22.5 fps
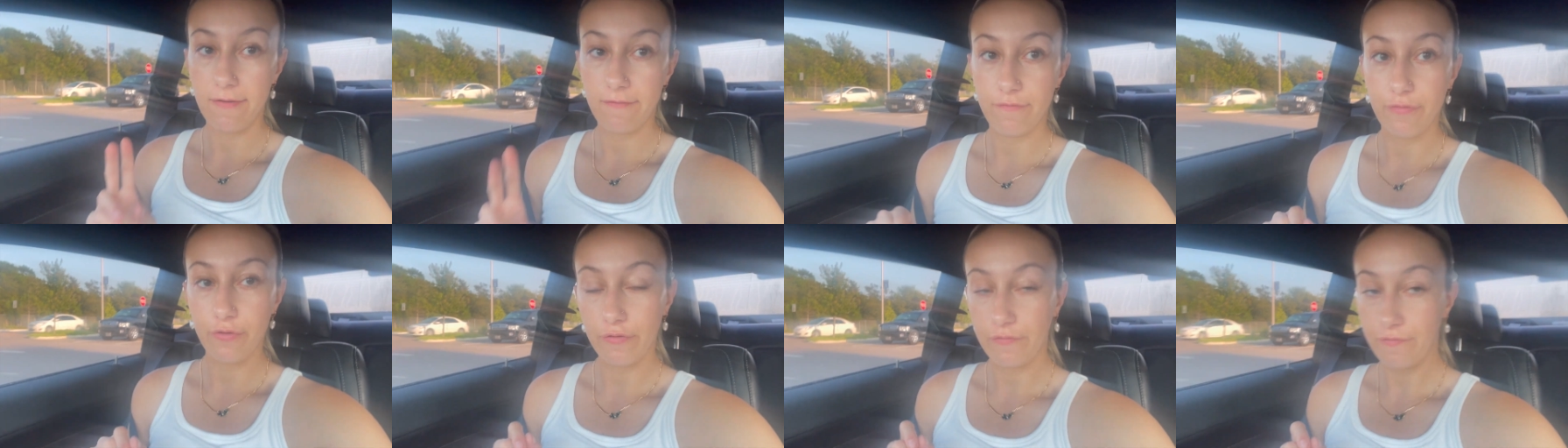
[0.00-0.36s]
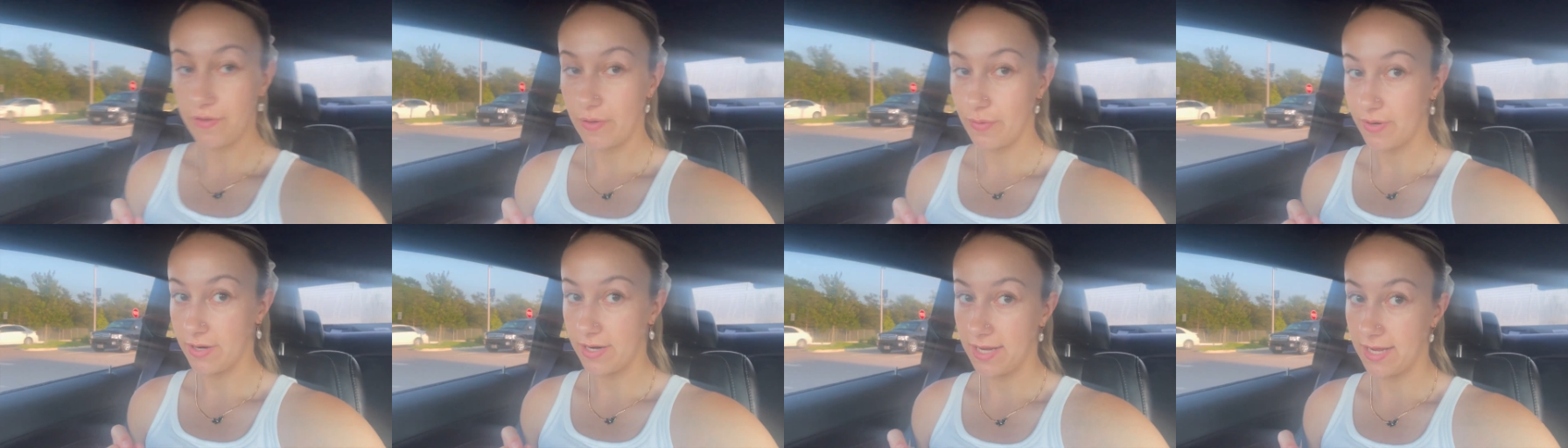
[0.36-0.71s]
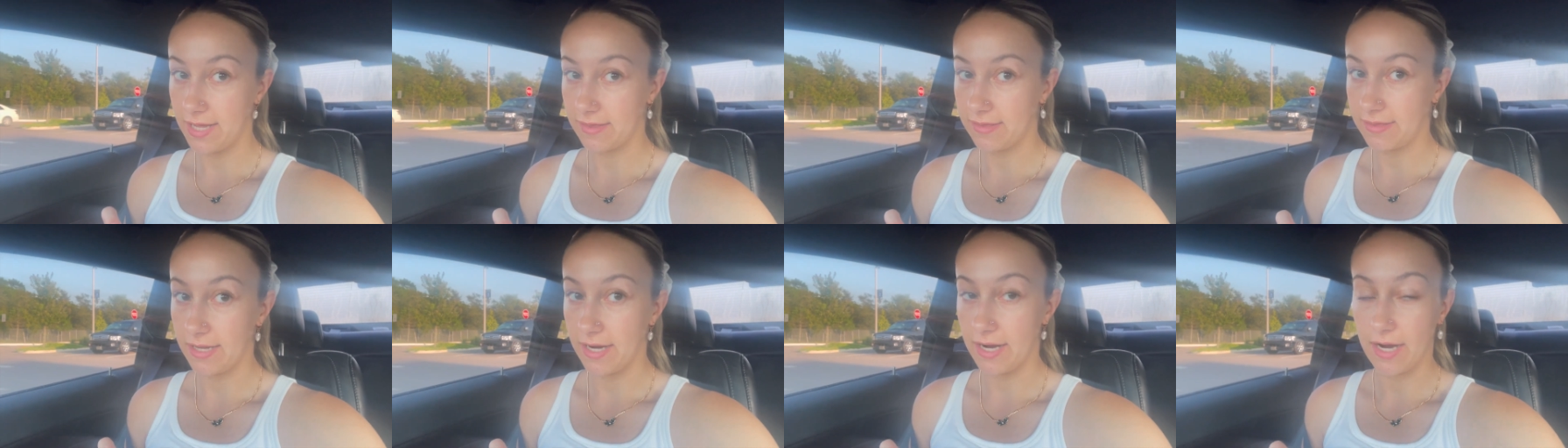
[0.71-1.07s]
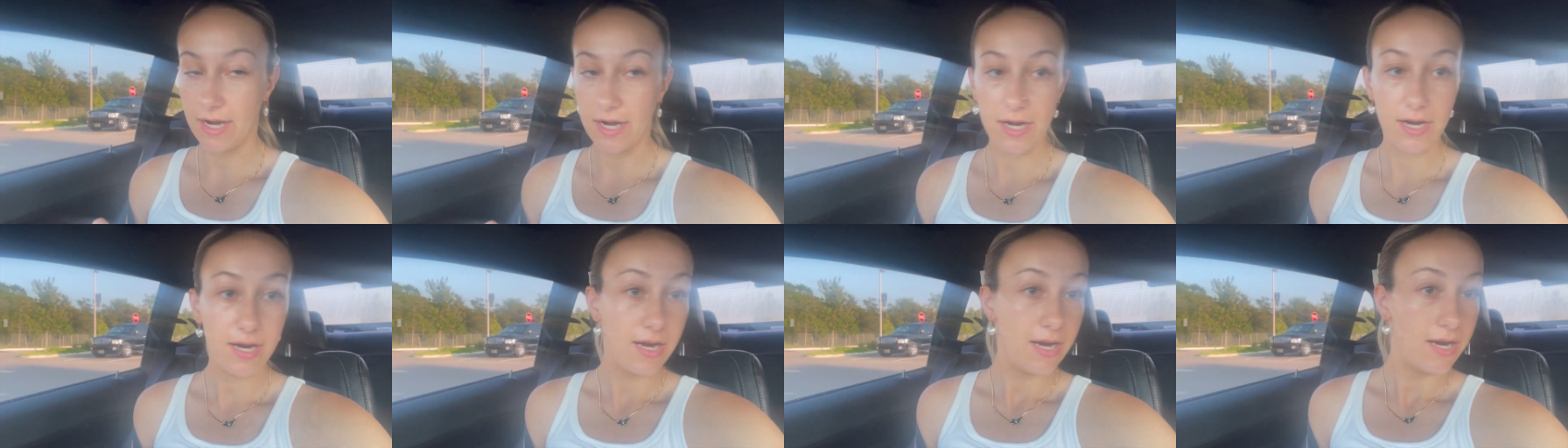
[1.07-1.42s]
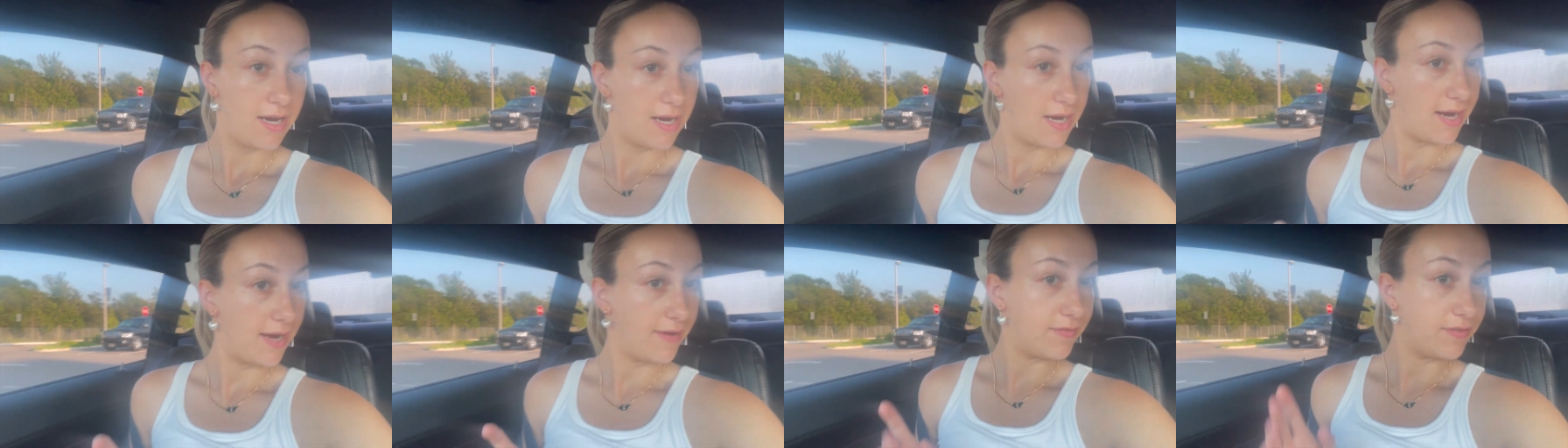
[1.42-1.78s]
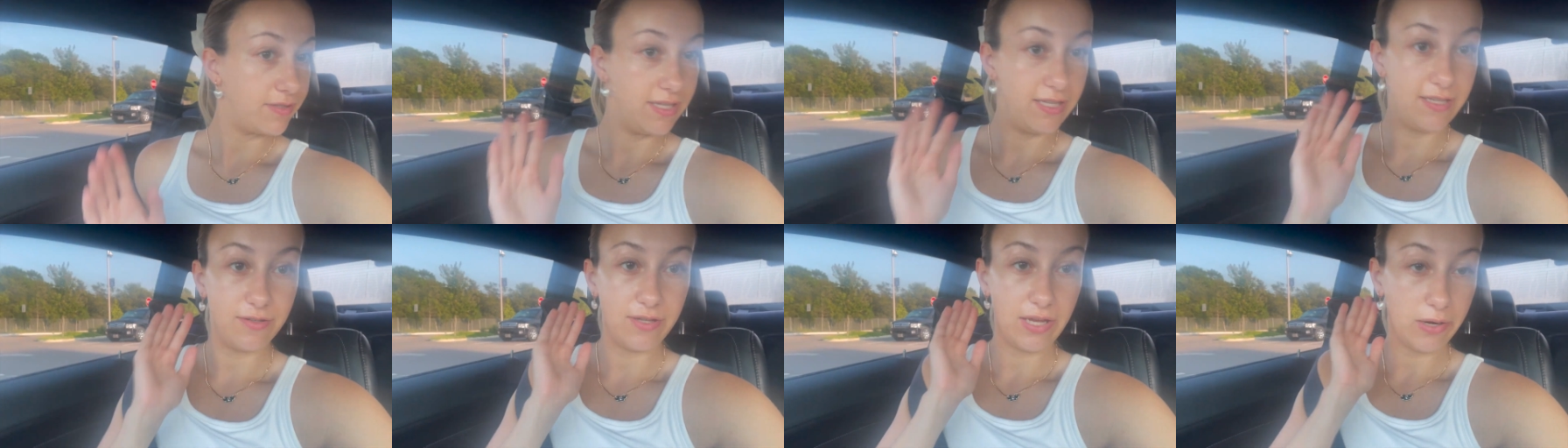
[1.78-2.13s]
full fit when I get there. I'm having
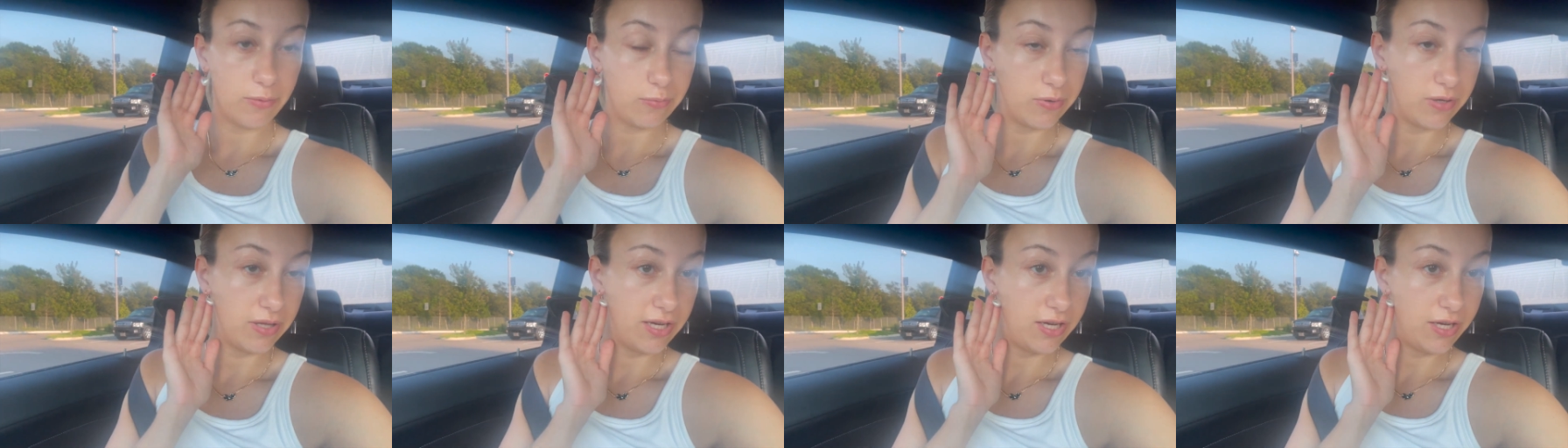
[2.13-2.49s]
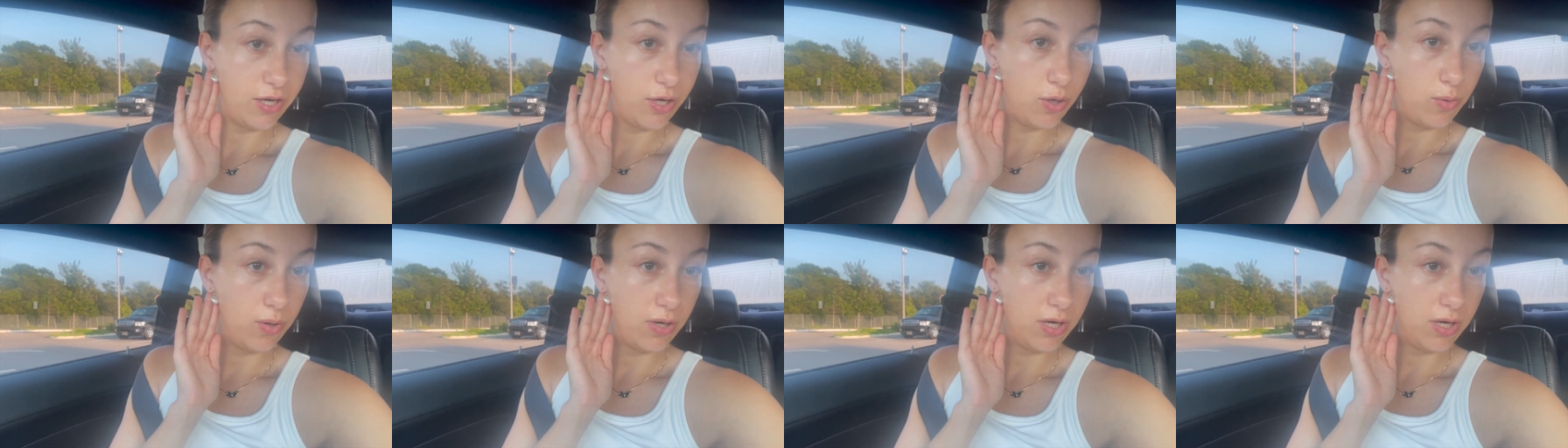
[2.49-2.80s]
these like really cute